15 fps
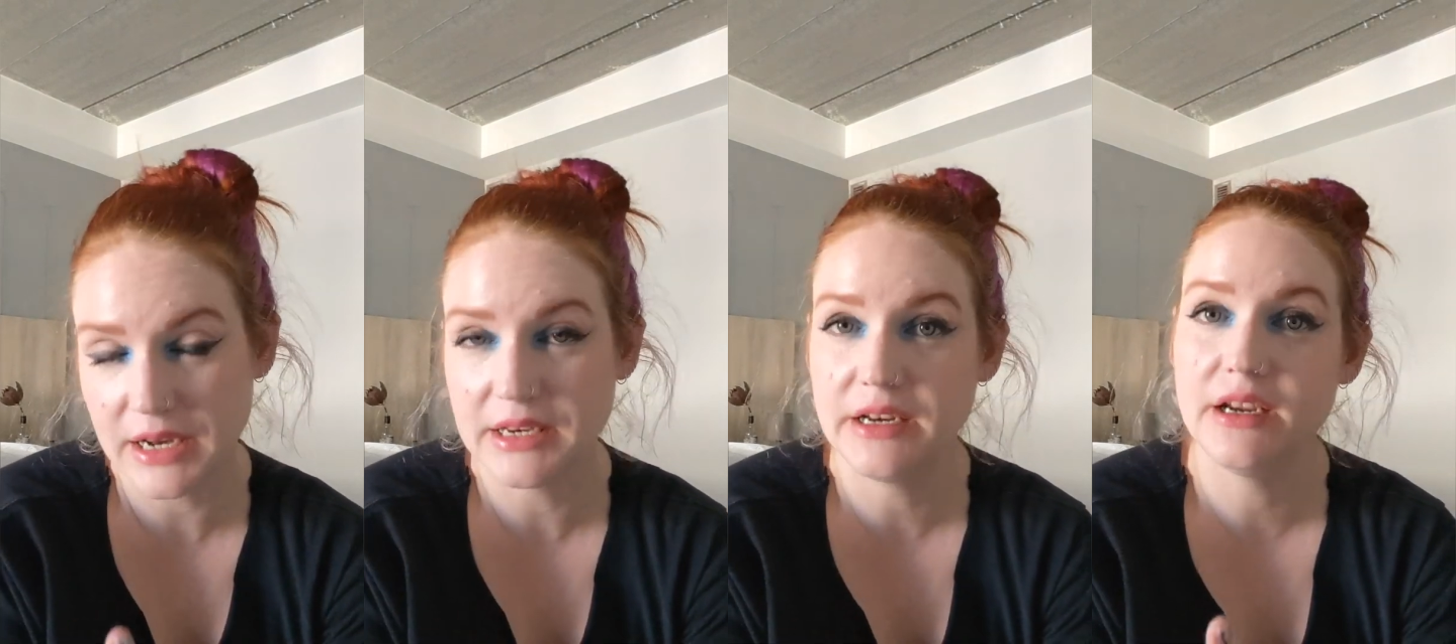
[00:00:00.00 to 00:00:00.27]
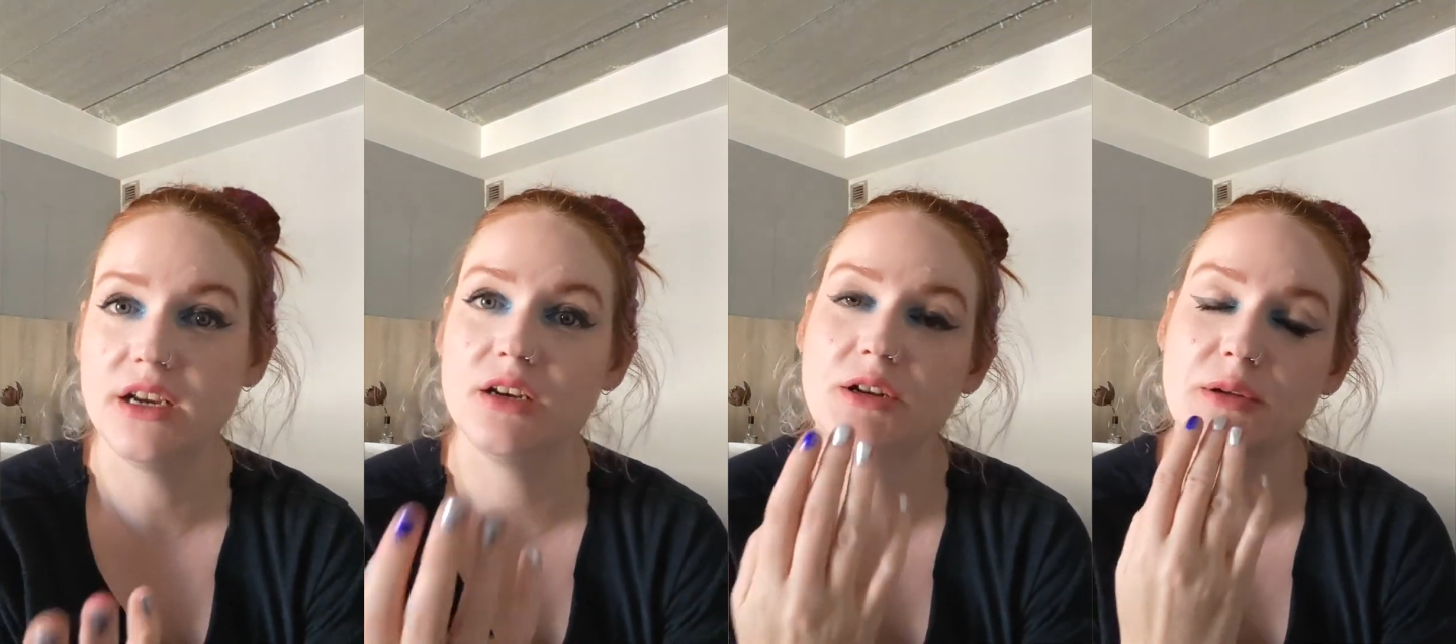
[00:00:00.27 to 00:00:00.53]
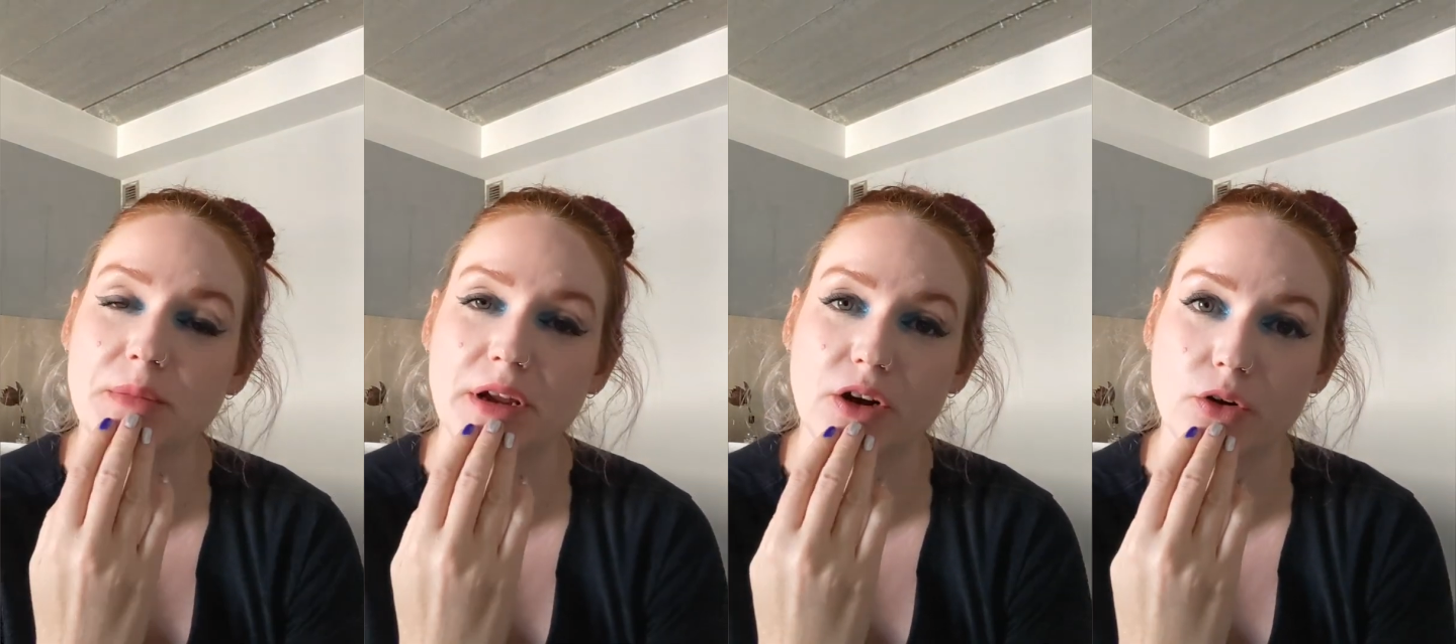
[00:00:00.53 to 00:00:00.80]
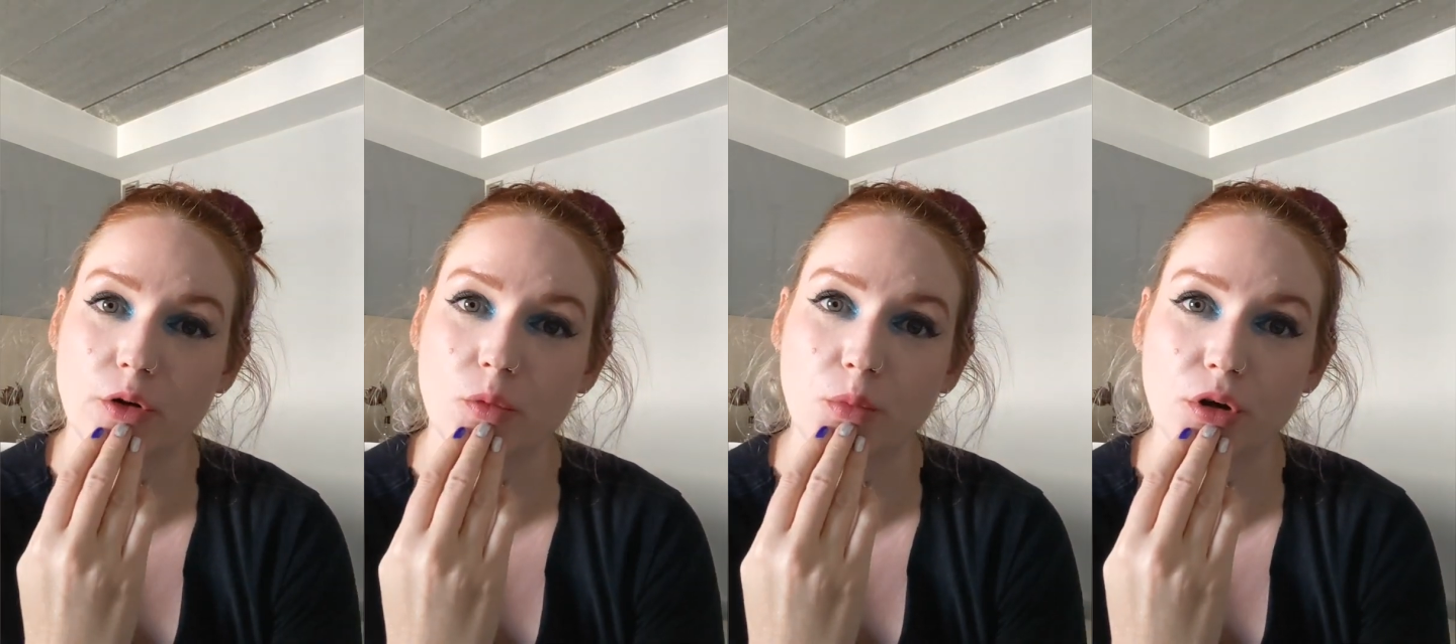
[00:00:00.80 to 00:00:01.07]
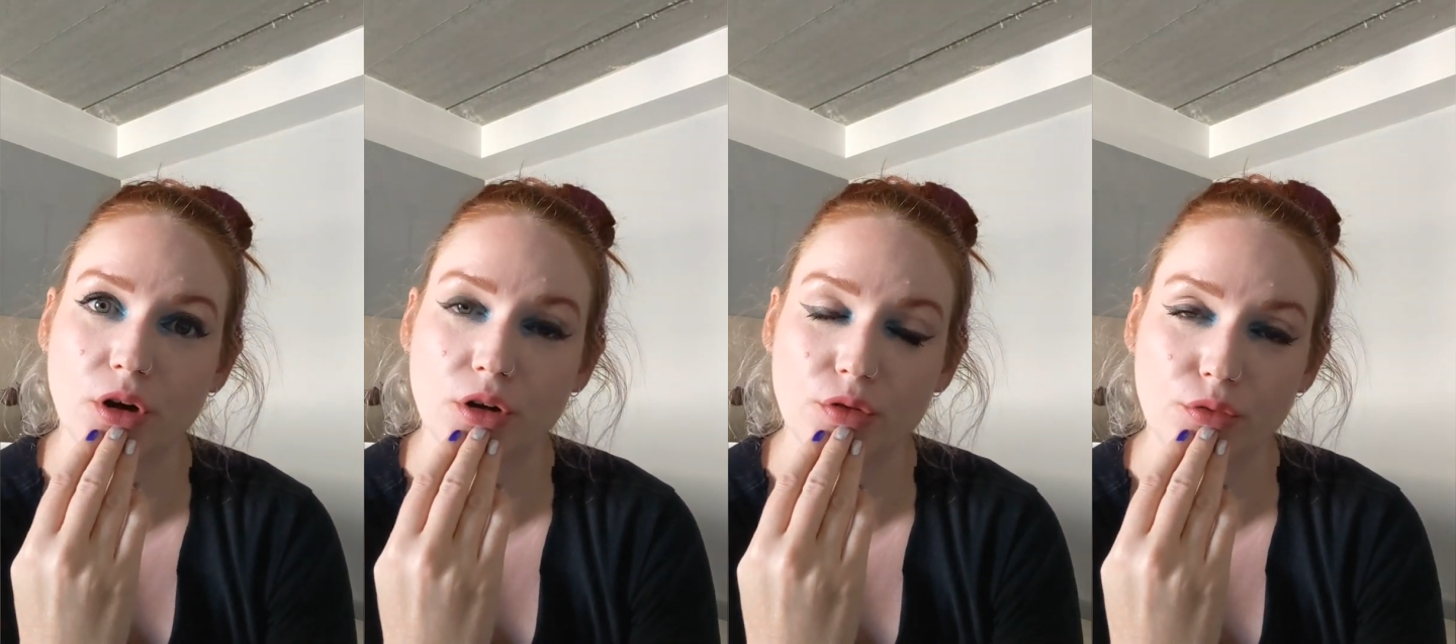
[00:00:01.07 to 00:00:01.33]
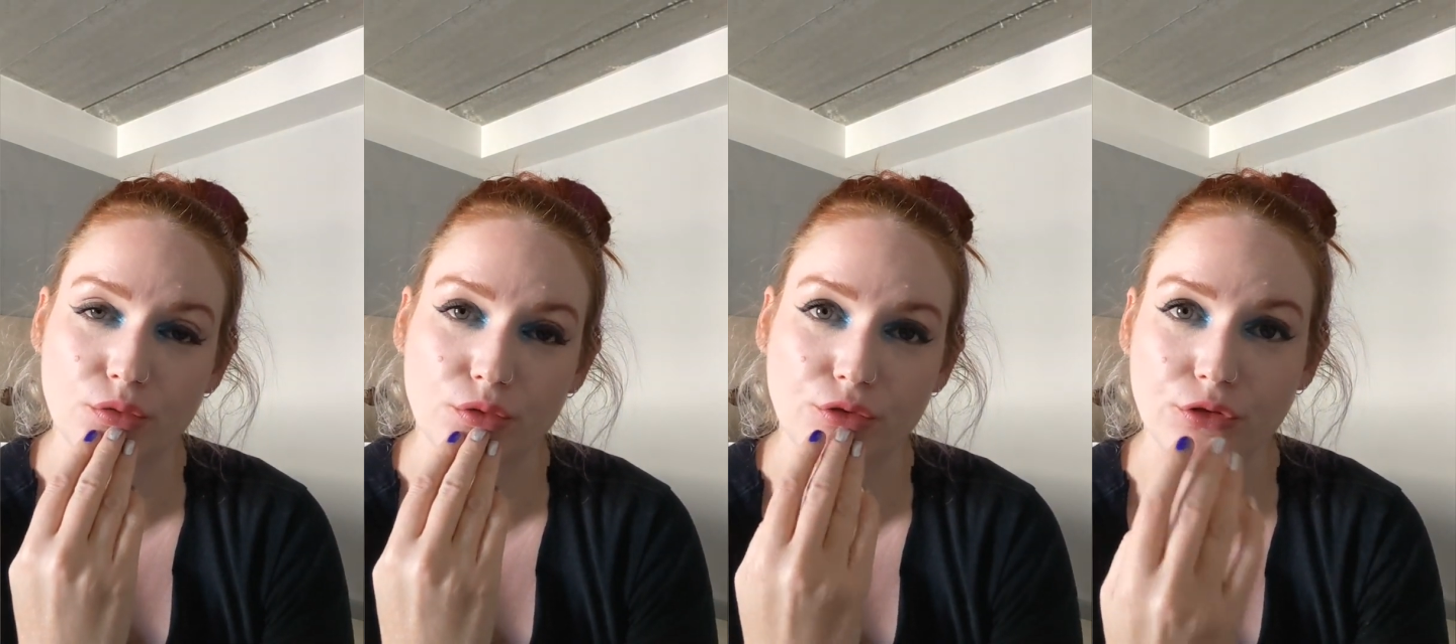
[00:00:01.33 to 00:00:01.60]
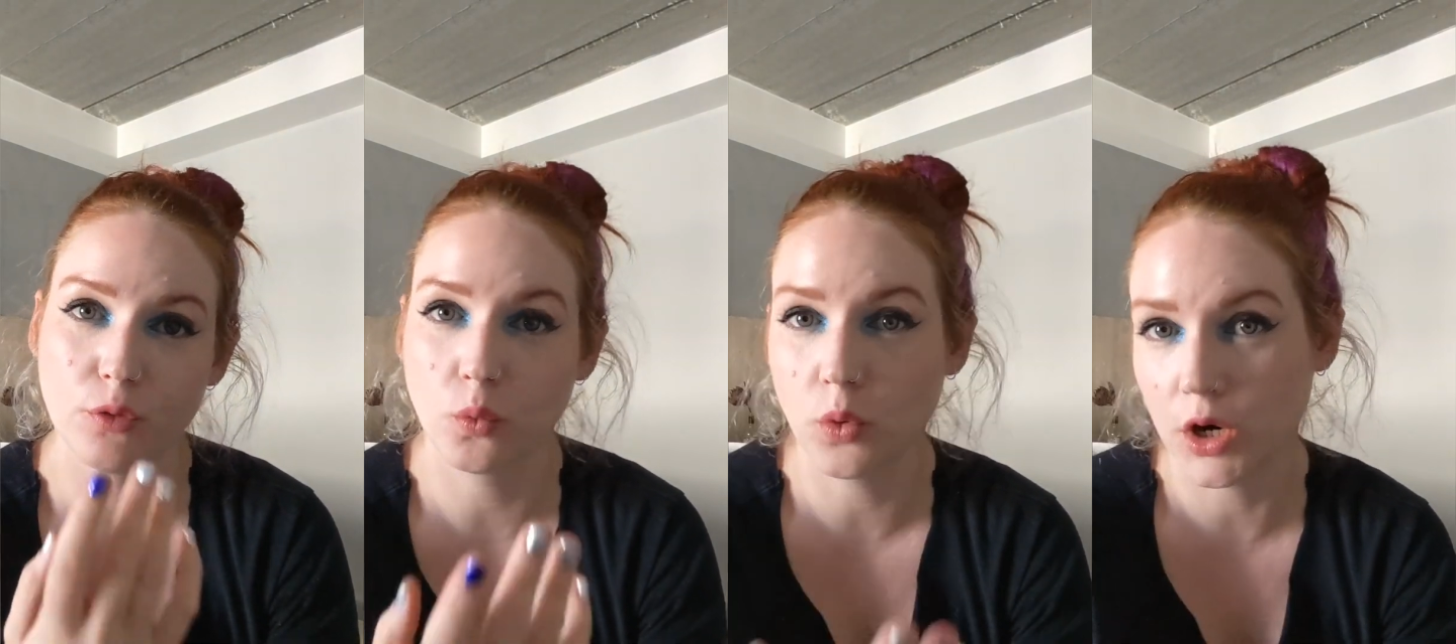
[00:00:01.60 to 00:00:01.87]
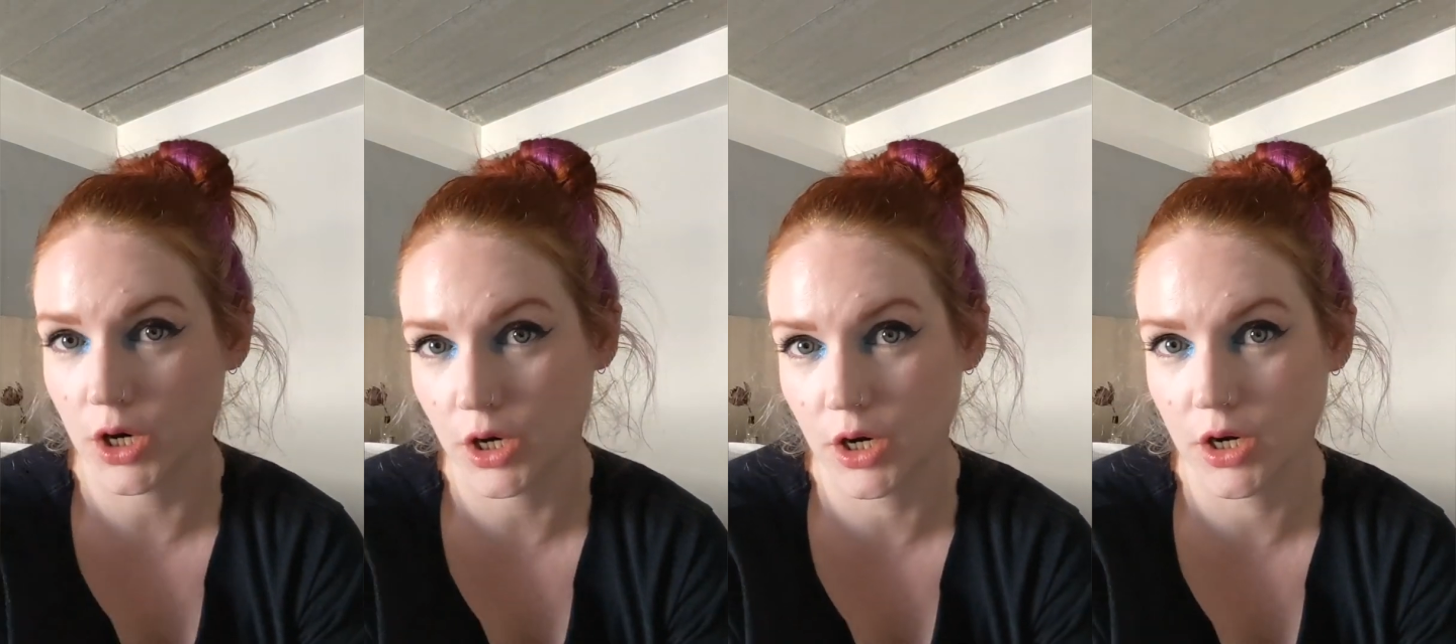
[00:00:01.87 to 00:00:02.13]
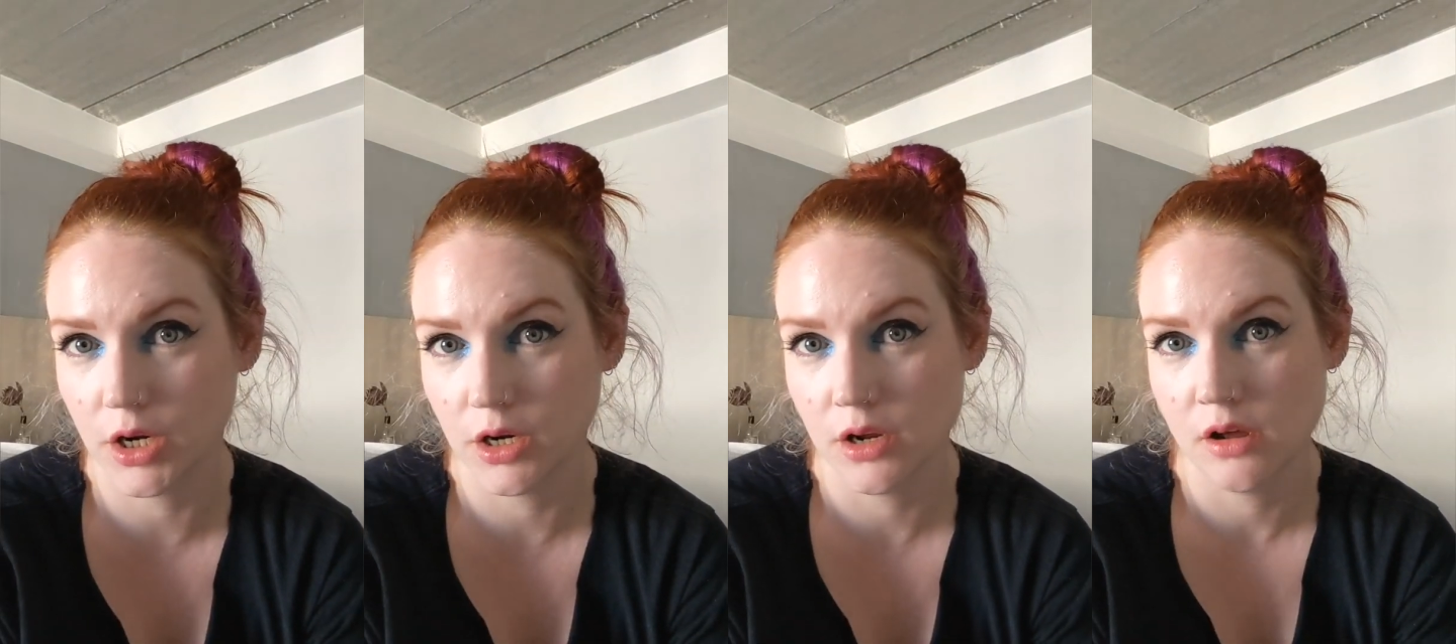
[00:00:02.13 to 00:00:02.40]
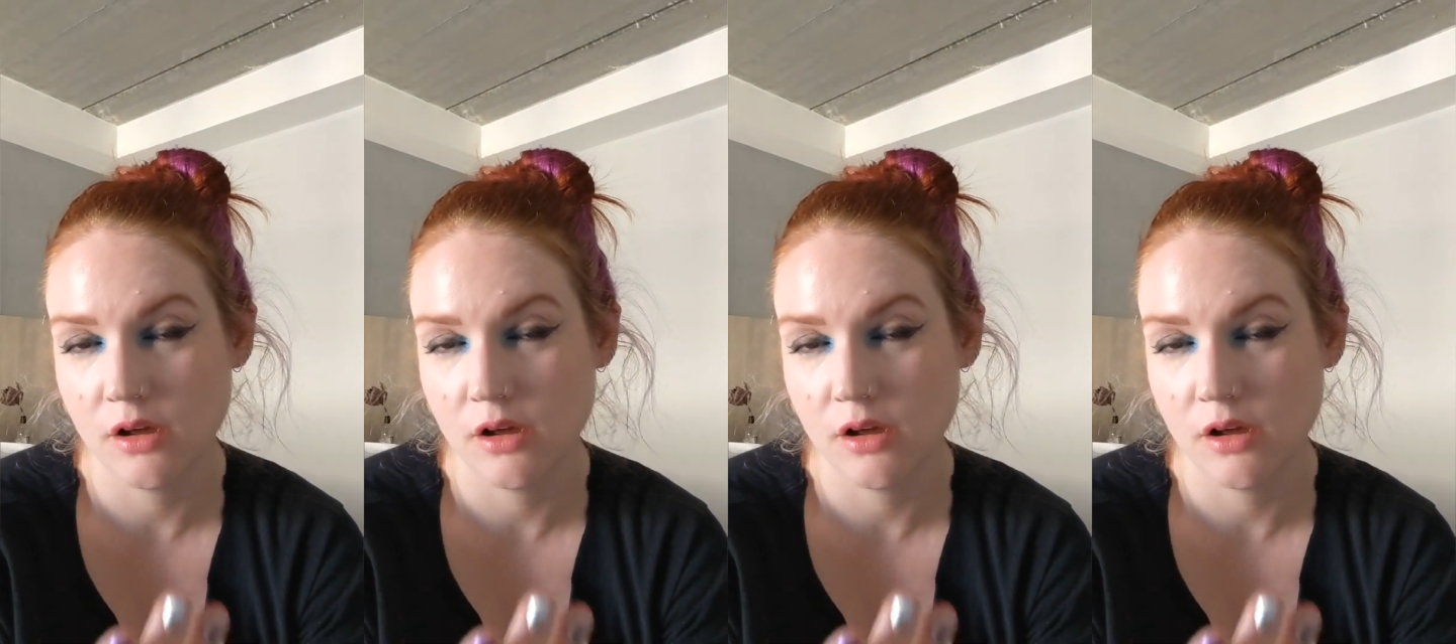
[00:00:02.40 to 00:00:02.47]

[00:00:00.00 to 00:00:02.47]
I need my Chromebook for work,